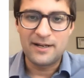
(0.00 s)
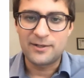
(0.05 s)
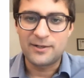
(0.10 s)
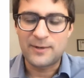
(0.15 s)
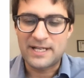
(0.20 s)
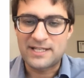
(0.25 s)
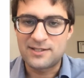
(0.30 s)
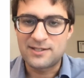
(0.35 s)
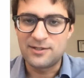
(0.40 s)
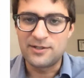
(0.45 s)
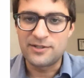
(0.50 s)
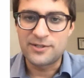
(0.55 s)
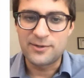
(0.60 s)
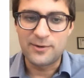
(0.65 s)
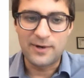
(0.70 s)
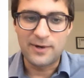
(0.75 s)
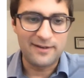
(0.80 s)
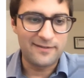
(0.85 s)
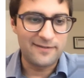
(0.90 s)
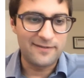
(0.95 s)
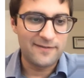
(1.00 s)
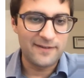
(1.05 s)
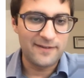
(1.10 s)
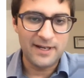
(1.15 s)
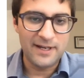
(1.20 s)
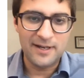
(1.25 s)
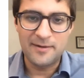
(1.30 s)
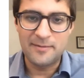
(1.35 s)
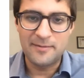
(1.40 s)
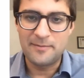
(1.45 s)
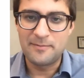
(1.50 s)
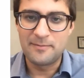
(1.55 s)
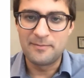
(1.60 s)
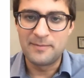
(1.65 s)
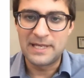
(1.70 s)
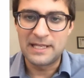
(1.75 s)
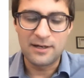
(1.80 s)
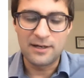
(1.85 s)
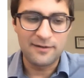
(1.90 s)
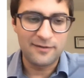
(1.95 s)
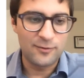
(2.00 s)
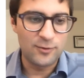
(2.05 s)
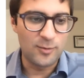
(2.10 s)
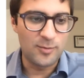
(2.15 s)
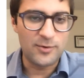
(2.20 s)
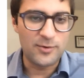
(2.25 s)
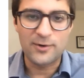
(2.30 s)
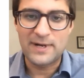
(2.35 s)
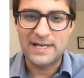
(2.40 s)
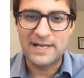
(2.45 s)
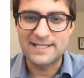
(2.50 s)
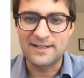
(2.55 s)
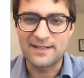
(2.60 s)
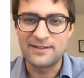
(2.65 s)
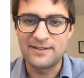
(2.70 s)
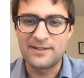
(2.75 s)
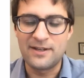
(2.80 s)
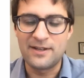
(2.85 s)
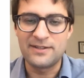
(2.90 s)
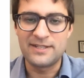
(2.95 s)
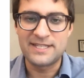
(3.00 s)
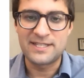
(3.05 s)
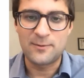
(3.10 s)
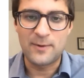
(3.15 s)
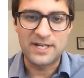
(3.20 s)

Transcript: grad students who have made a lot of cool progress on this